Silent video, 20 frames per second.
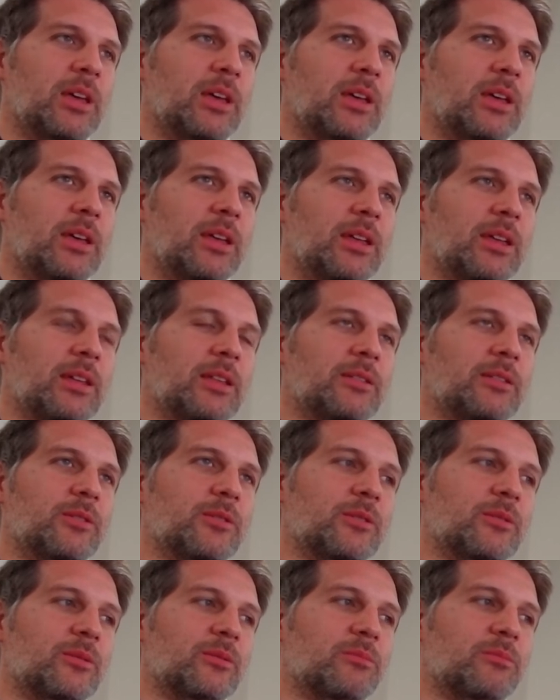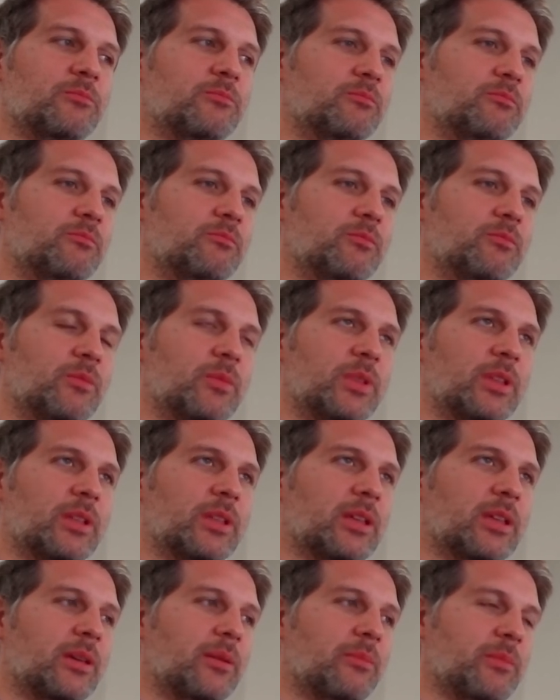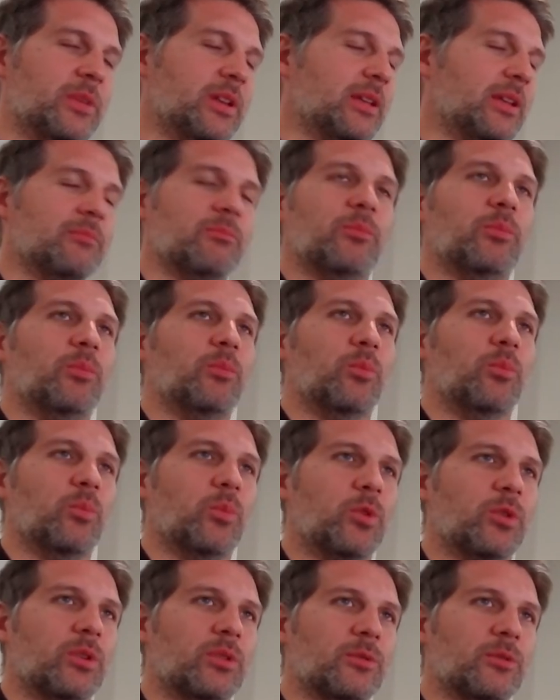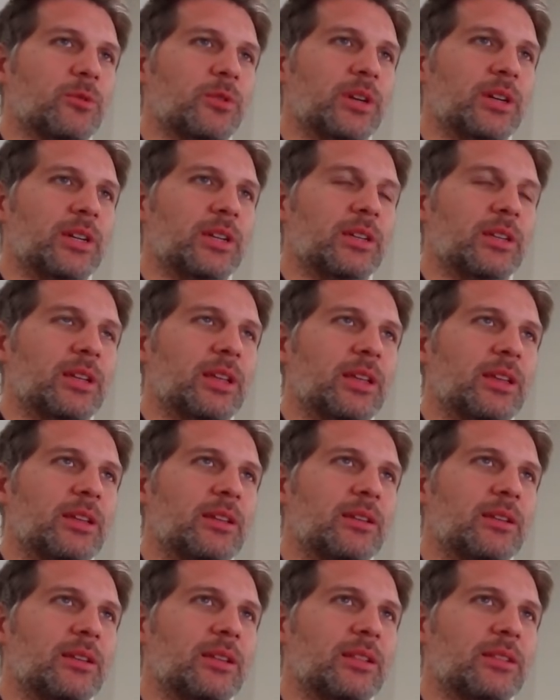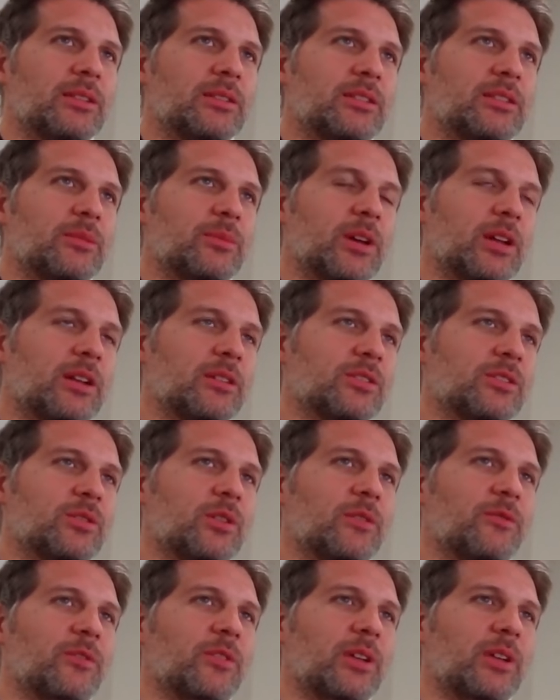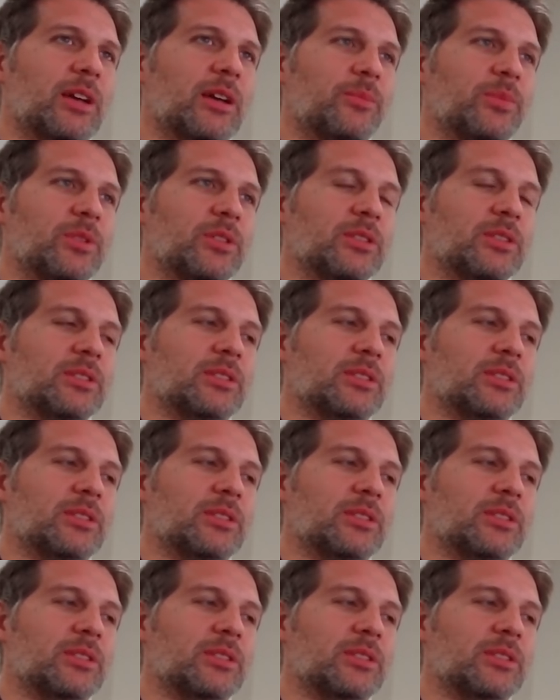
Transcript: you're committing burglary and some kind of scuffle happens